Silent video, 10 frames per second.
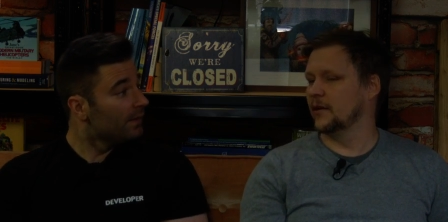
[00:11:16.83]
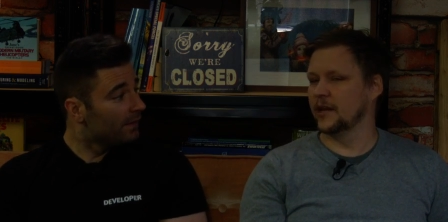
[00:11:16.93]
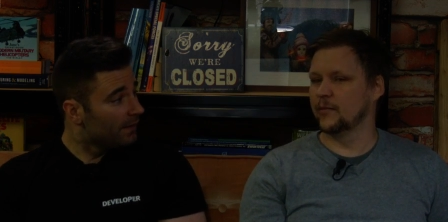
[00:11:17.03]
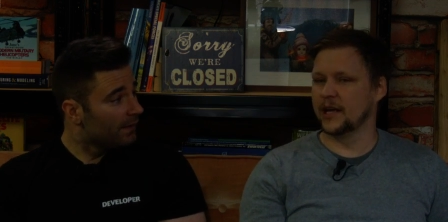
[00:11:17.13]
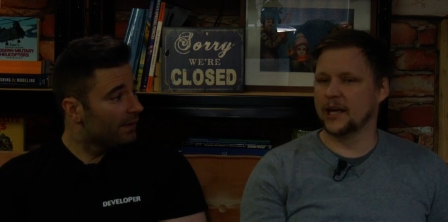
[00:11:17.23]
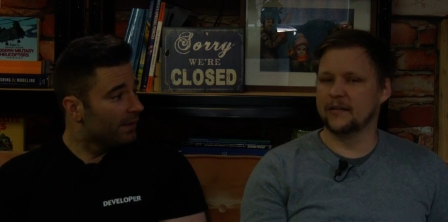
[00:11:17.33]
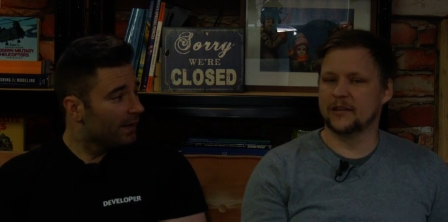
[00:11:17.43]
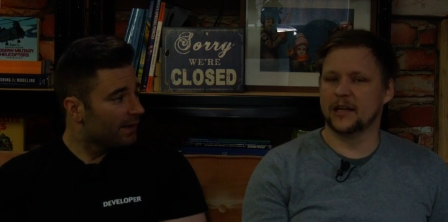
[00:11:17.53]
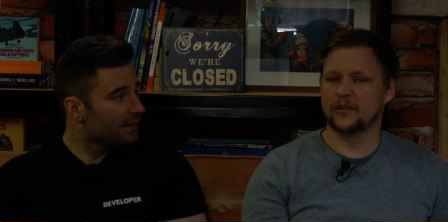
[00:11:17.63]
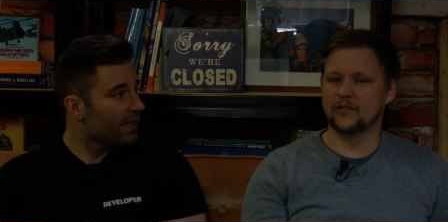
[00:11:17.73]
Speaker 1: they behave
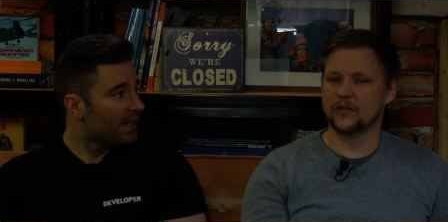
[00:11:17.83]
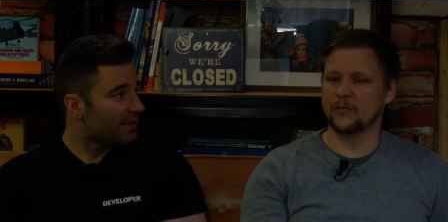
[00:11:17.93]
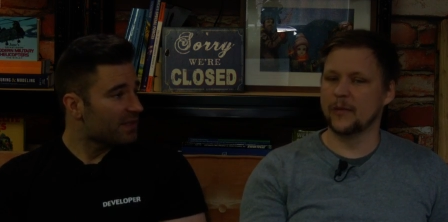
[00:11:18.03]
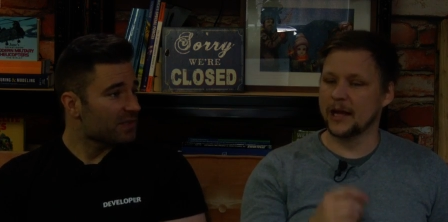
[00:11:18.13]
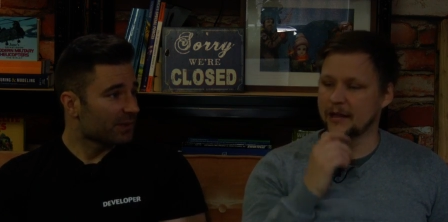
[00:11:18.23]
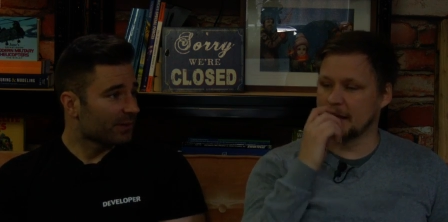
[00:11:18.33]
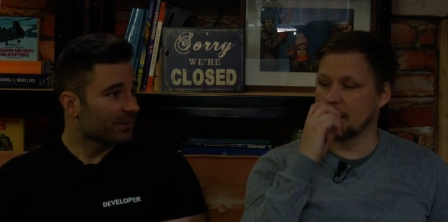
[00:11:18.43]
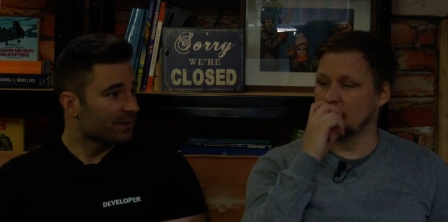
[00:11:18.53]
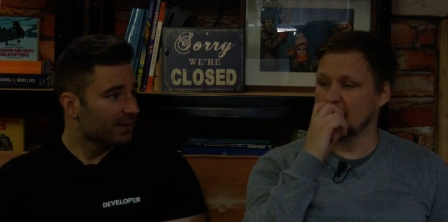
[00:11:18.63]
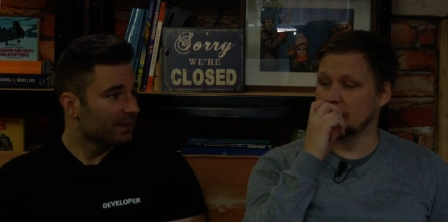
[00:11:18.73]
that yeah, should make true. the
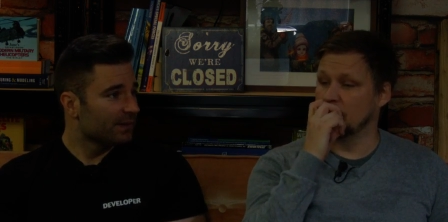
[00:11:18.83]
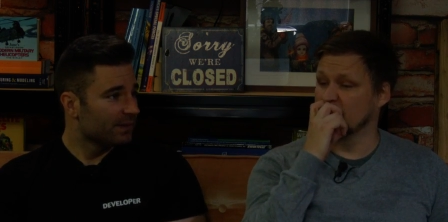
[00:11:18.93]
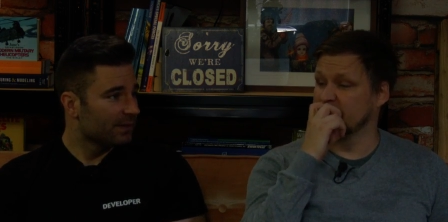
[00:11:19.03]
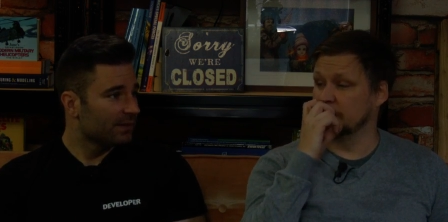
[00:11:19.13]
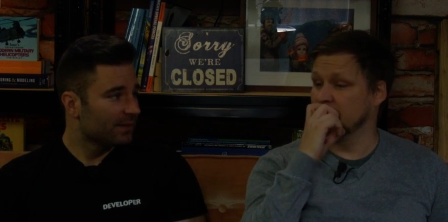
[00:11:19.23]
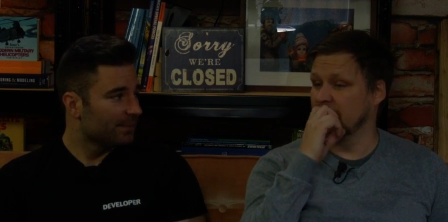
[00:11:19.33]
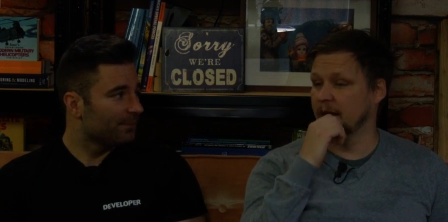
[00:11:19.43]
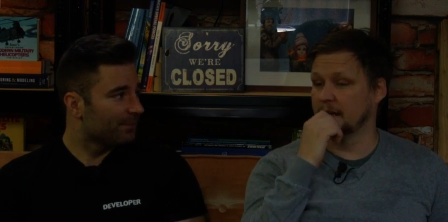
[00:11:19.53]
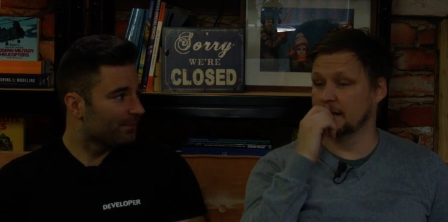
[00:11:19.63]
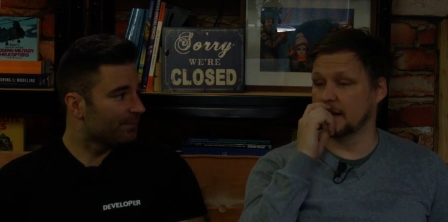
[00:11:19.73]
game a lot more fun
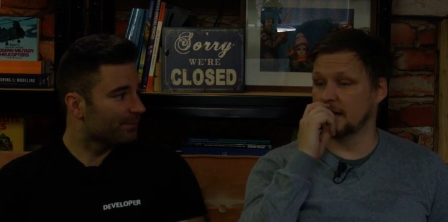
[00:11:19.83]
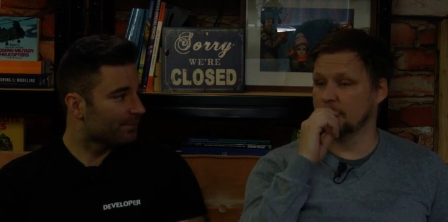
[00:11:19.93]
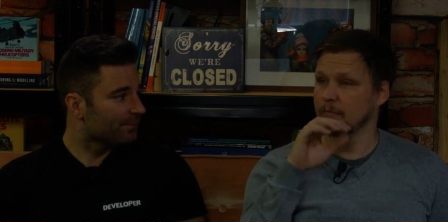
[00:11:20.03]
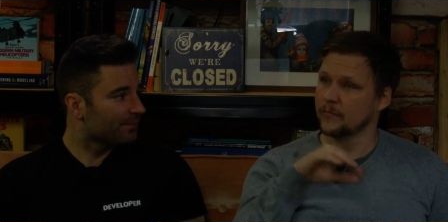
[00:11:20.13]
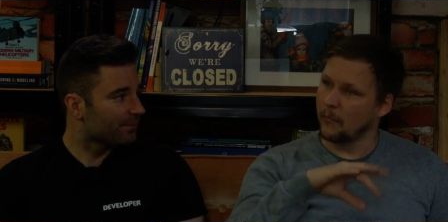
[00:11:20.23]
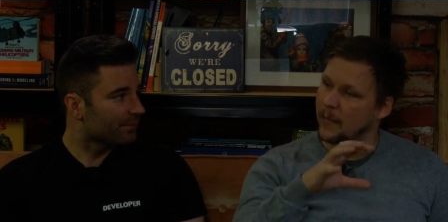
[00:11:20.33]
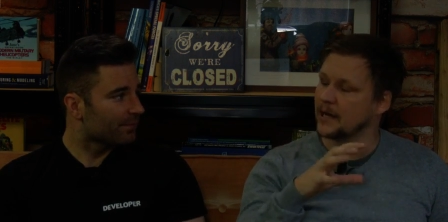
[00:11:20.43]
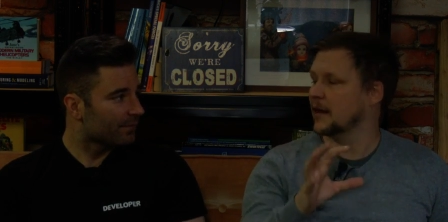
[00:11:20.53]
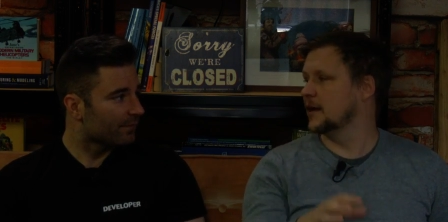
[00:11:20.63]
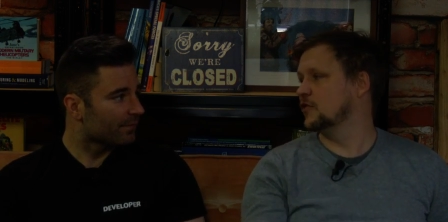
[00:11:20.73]
and uh,
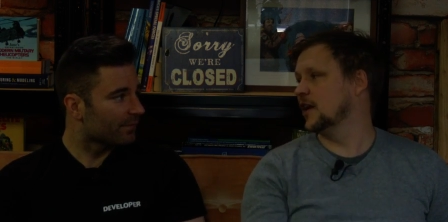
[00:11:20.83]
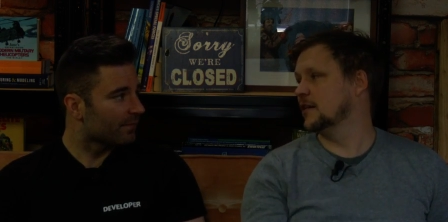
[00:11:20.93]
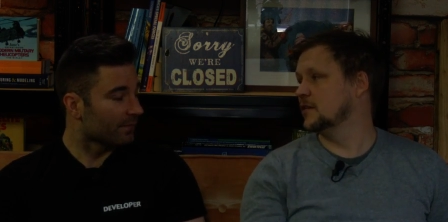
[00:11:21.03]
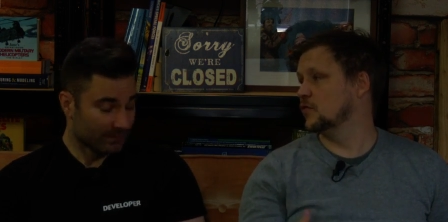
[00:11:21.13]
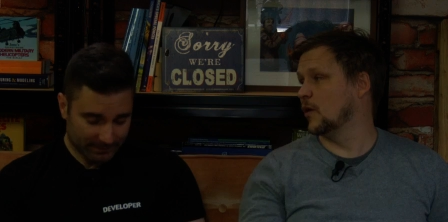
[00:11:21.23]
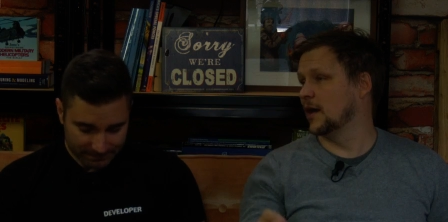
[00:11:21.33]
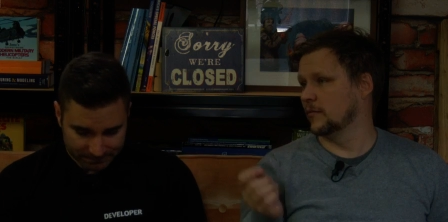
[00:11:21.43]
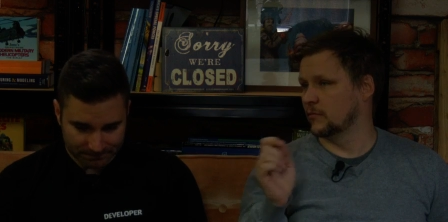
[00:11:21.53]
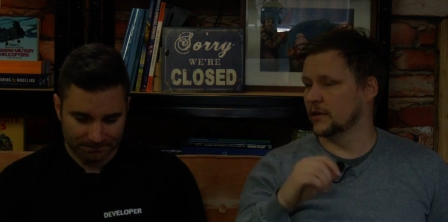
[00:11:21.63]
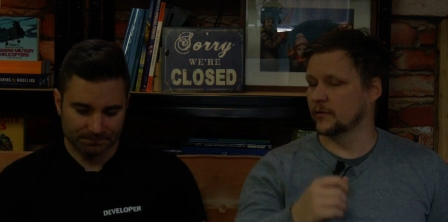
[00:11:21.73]
maintain challenge while
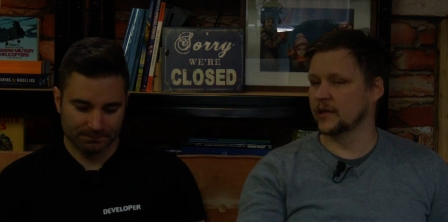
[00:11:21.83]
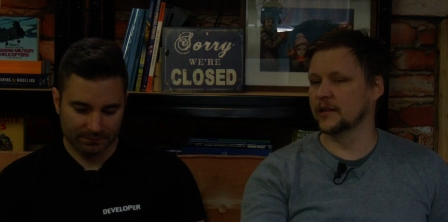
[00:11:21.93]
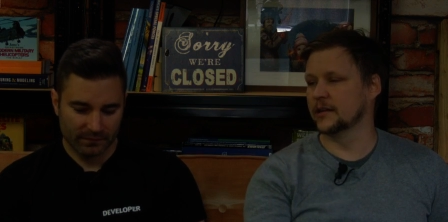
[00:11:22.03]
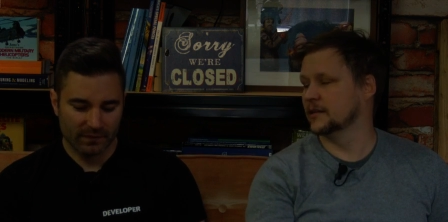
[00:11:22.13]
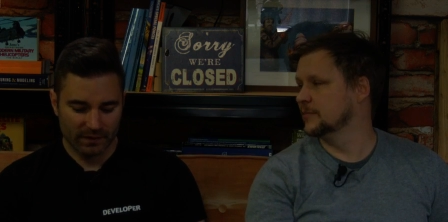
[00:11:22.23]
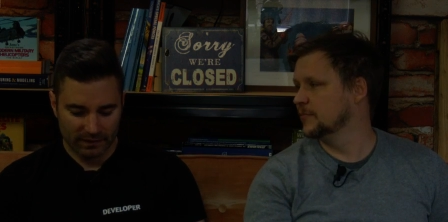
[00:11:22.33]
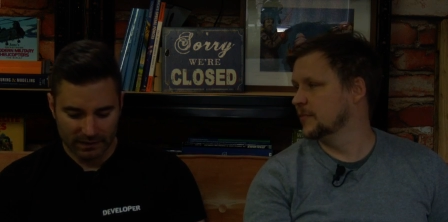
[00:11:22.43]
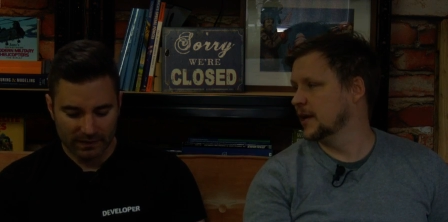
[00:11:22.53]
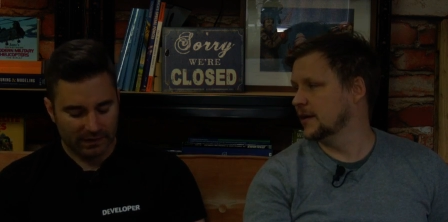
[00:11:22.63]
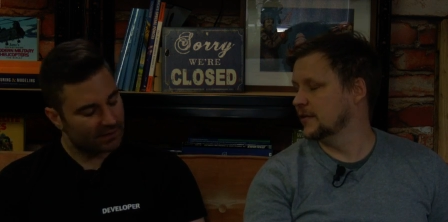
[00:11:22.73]
reducing their
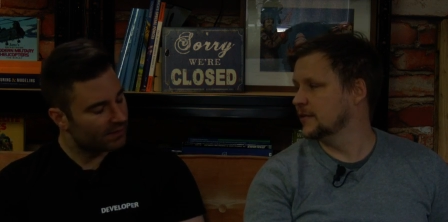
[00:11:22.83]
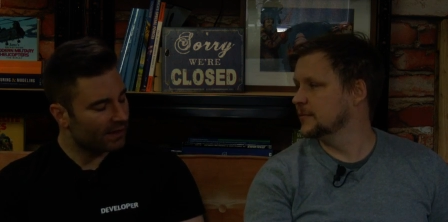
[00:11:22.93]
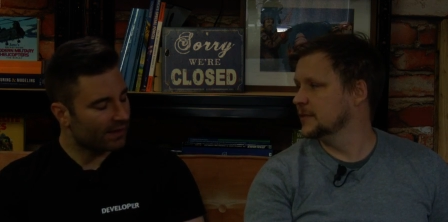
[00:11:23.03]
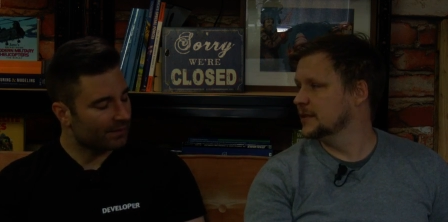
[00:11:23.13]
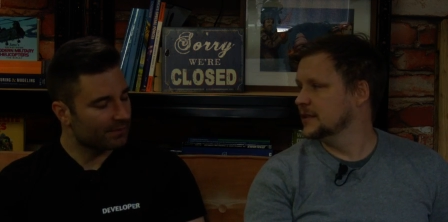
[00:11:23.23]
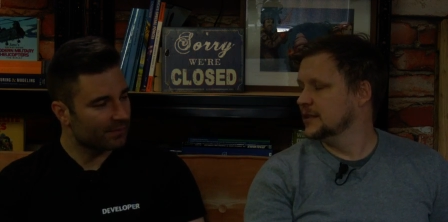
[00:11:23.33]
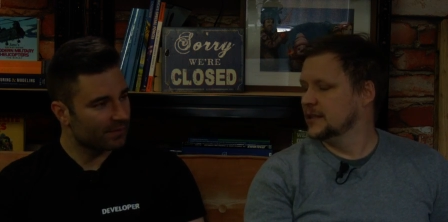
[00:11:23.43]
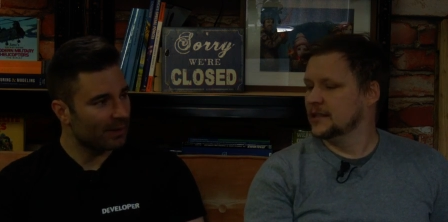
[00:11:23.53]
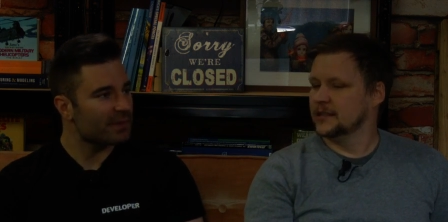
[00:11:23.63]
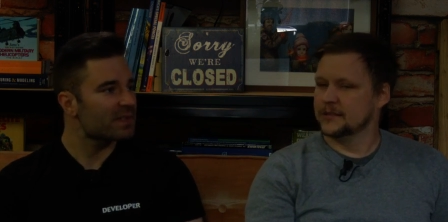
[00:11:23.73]
health.
Speaker 2: Yeah,
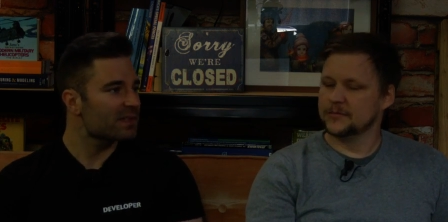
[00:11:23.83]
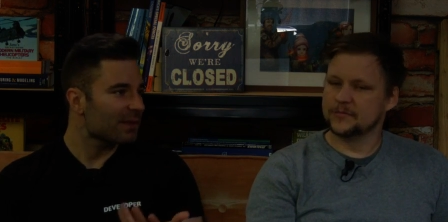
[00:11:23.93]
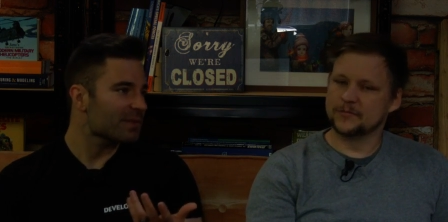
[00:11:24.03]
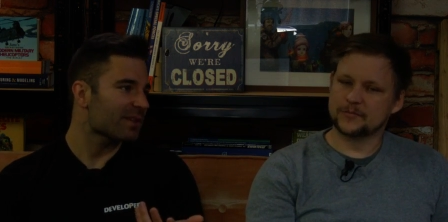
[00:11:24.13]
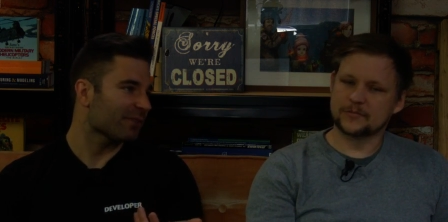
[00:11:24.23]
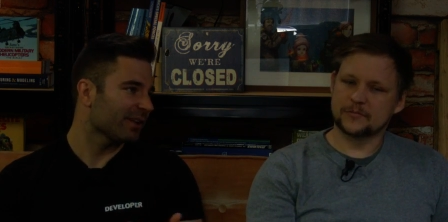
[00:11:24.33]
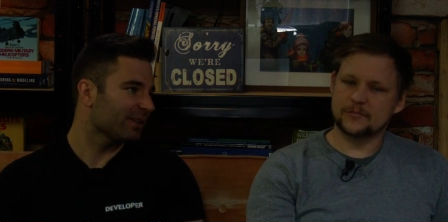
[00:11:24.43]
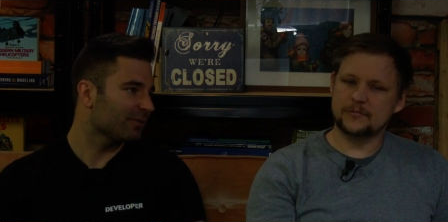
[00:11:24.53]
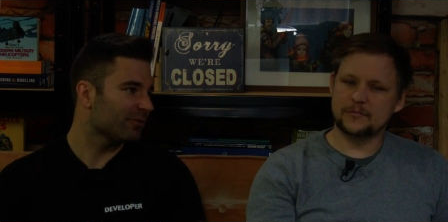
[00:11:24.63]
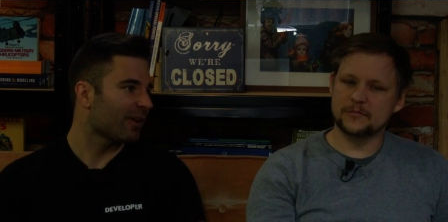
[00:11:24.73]
that was that was
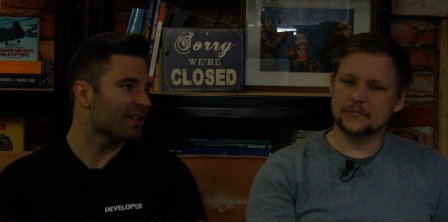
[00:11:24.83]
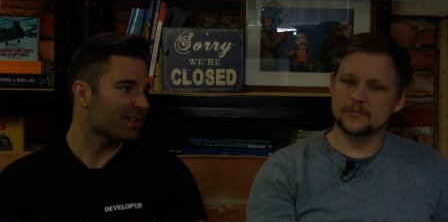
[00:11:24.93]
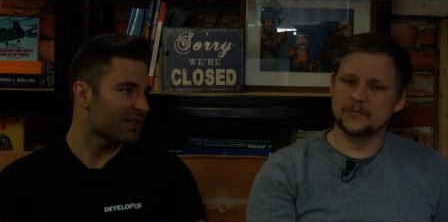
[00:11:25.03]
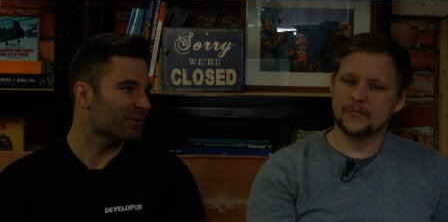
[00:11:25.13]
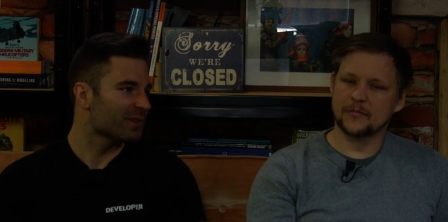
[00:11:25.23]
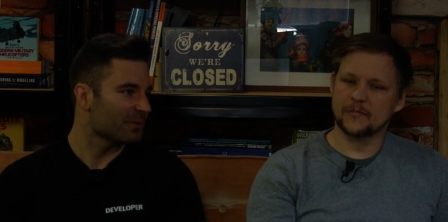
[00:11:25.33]
definitely fun to do as